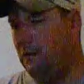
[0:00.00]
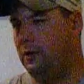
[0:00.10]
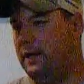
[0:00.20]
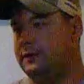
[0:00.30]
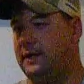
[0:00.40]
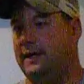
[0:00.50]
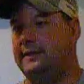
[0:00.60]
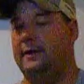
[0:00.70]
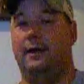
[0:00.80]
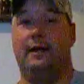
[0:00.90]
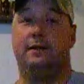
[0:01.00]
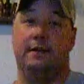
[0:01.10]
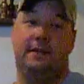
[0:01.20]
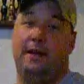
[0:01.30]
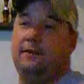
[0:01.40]
What else could I tell you? It
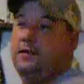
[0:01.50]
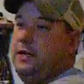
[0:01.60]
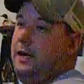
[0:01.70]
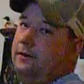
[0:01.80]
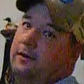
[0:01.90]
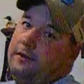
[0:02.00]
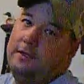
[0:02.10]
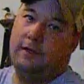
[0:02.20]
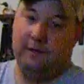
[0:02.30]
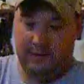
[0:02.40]
does have ejectors,